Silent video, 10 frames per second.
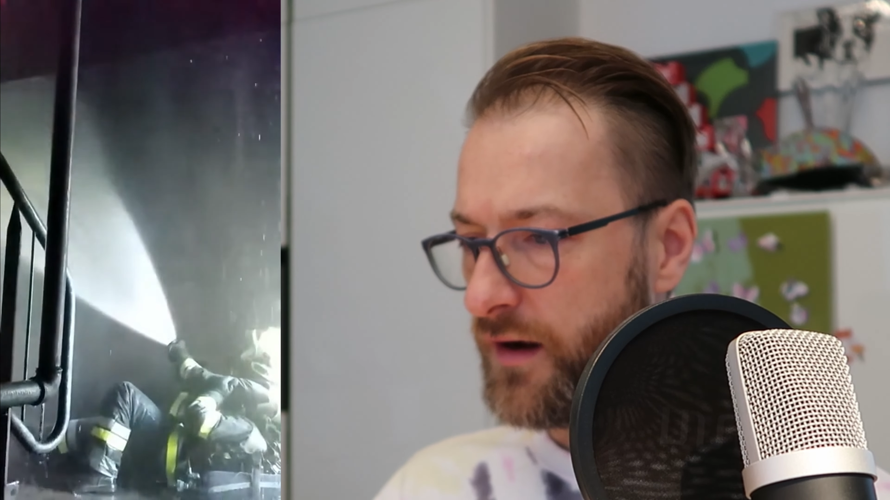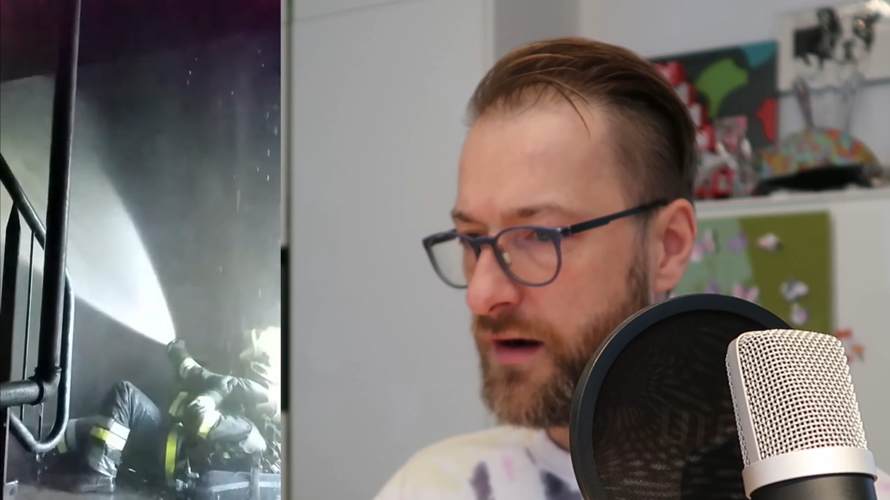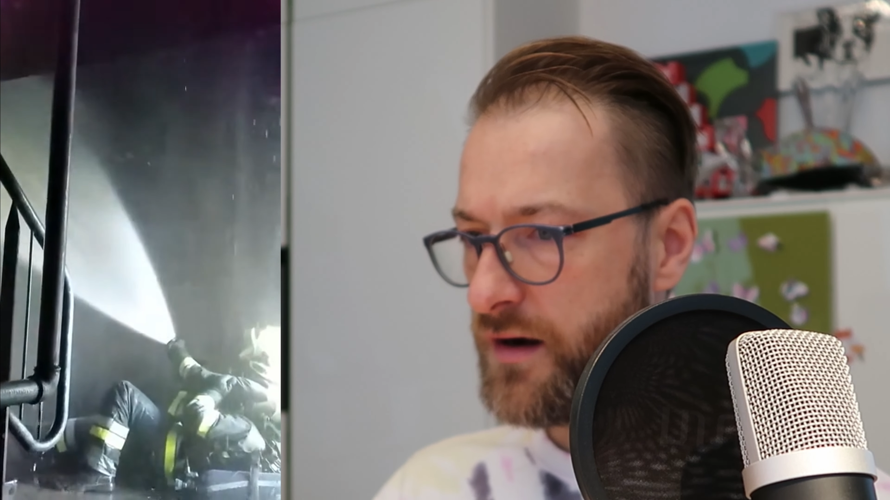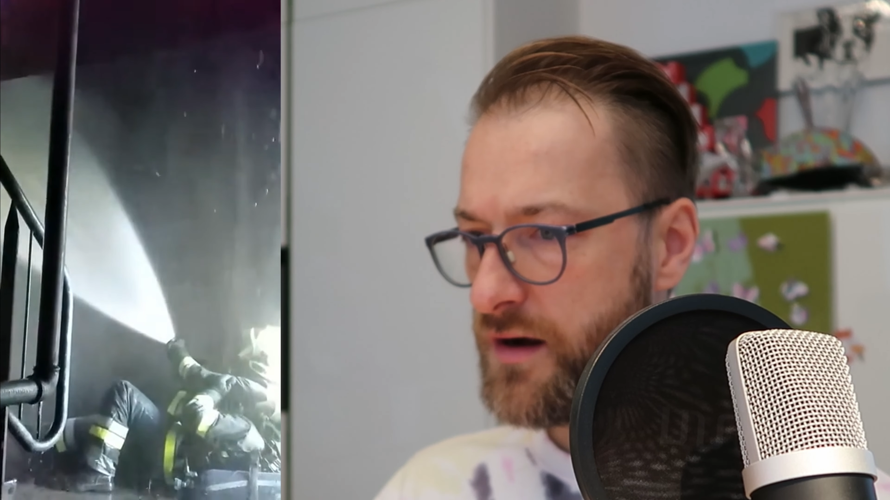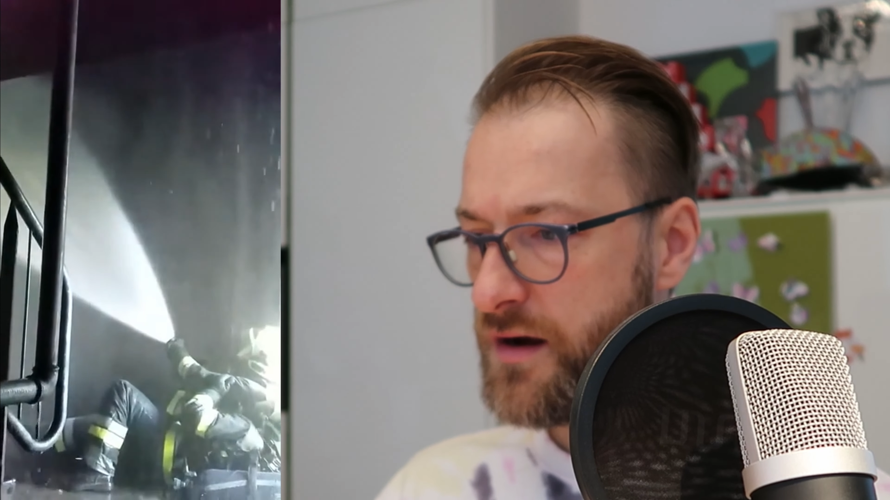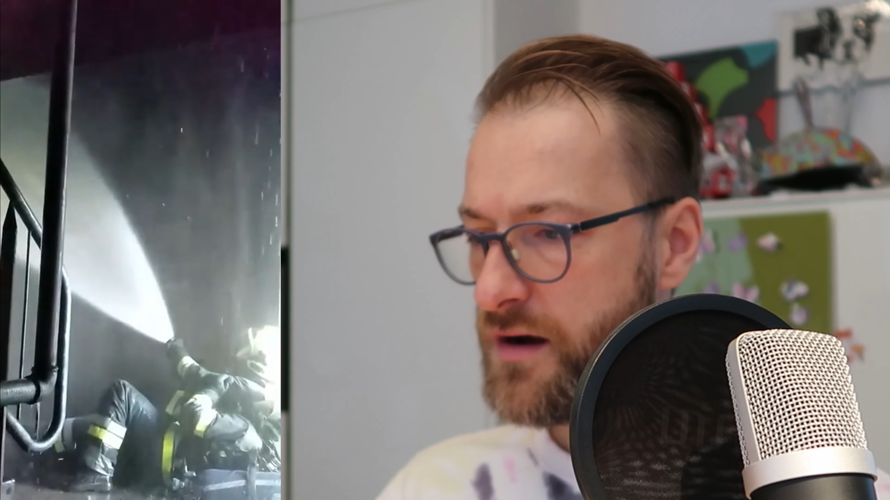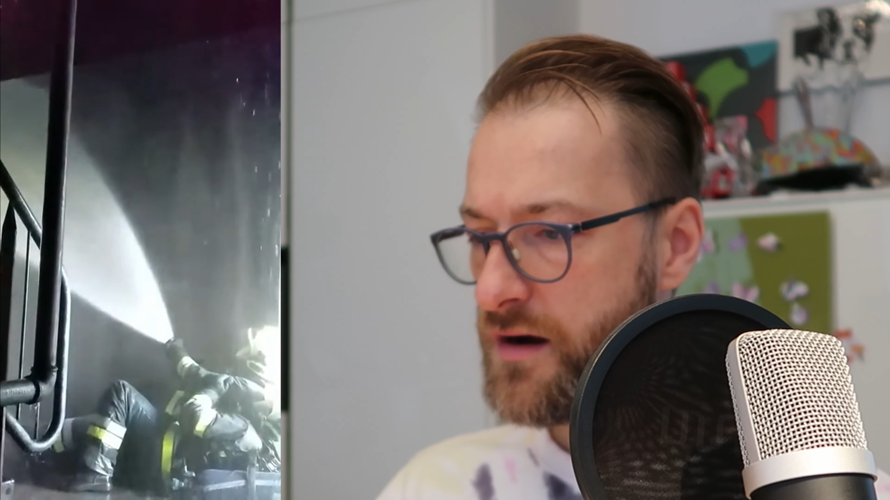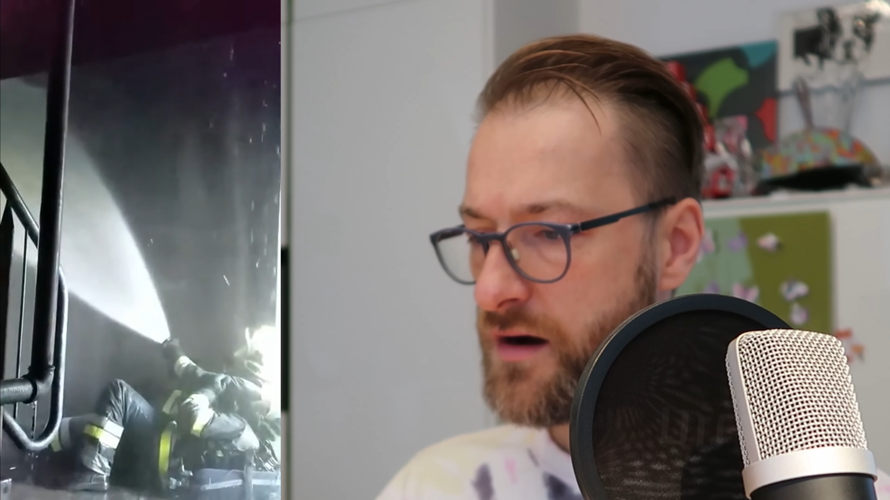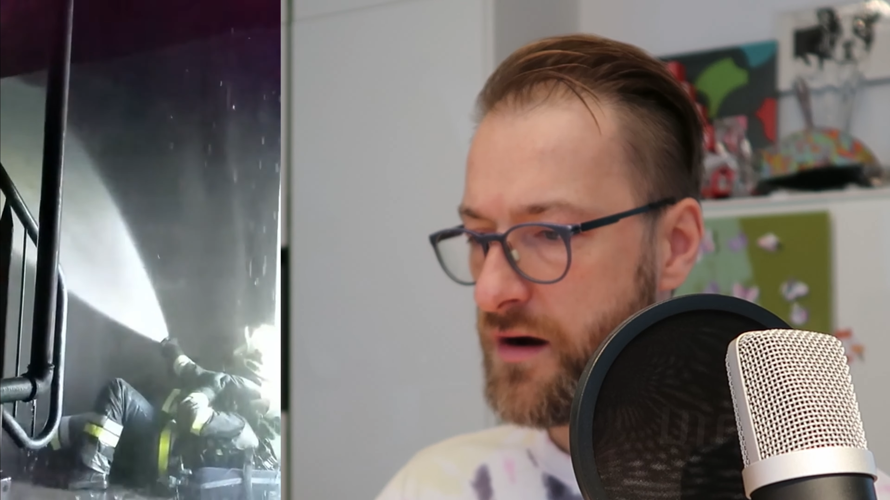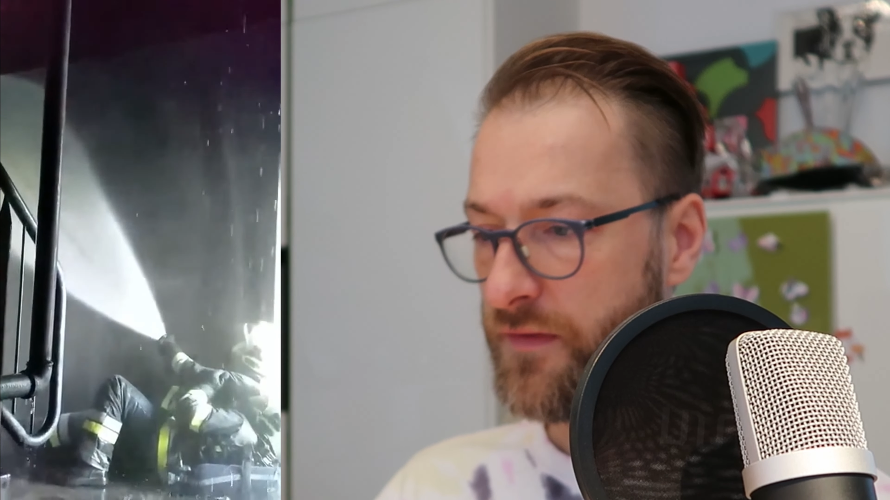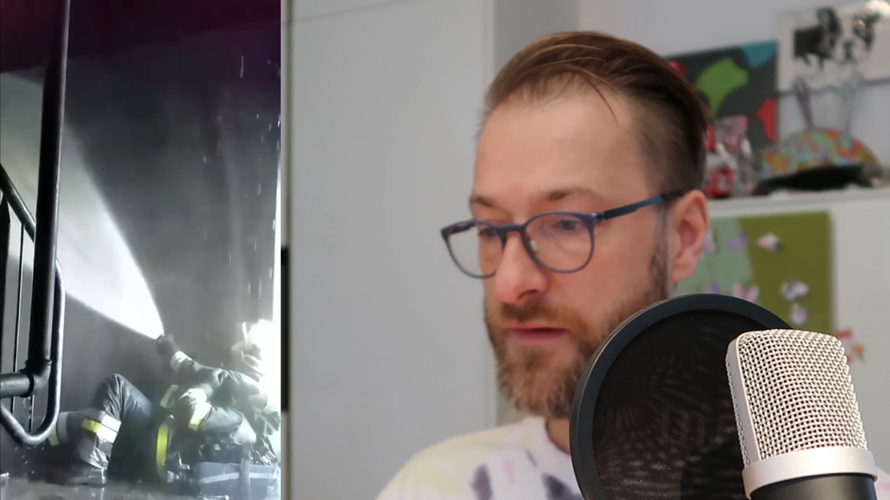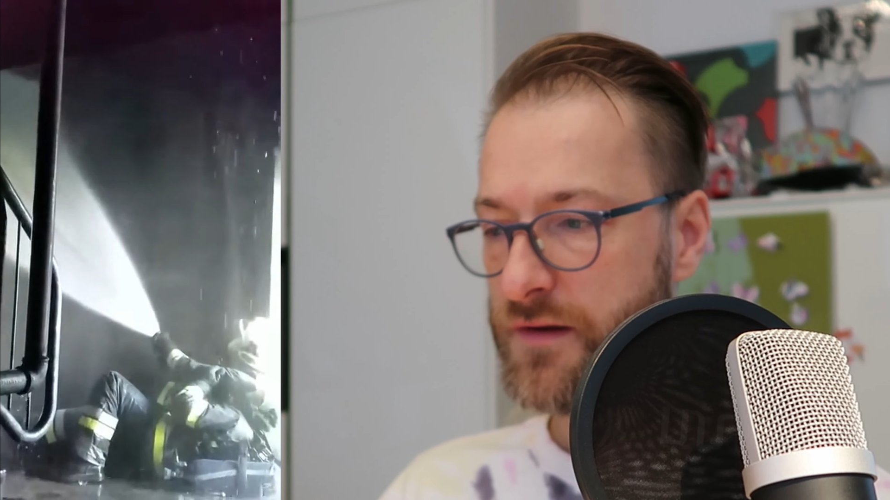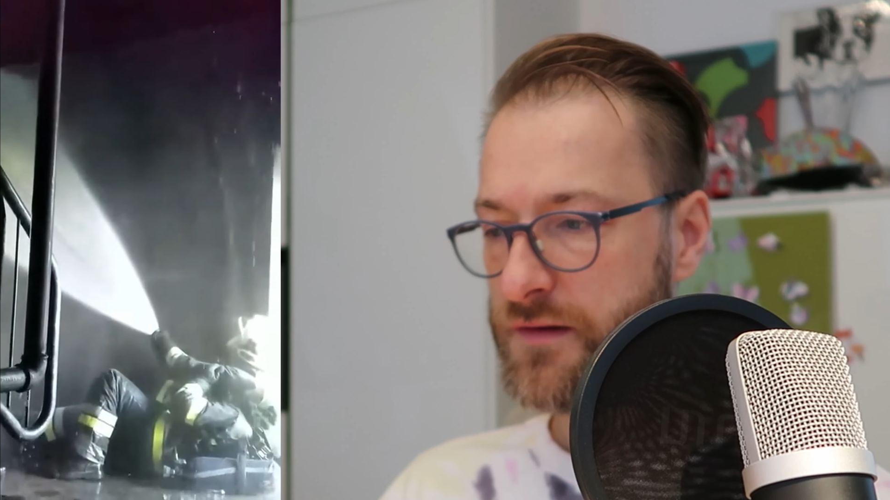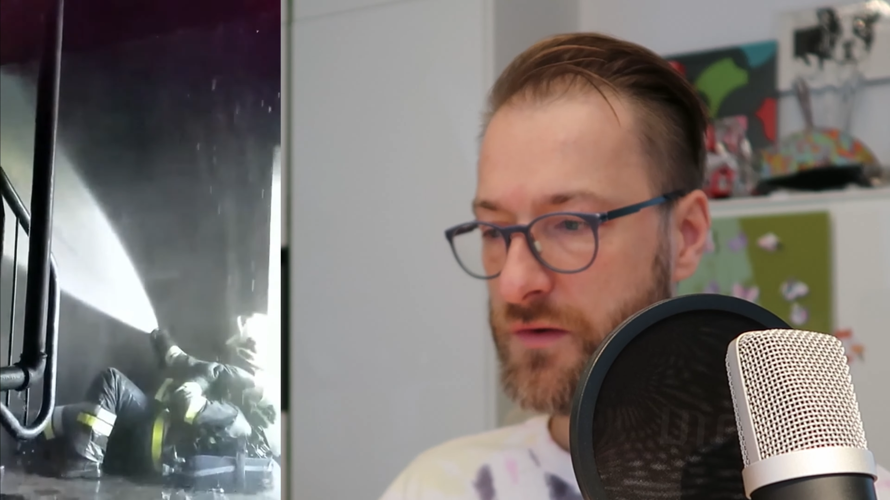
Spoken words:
That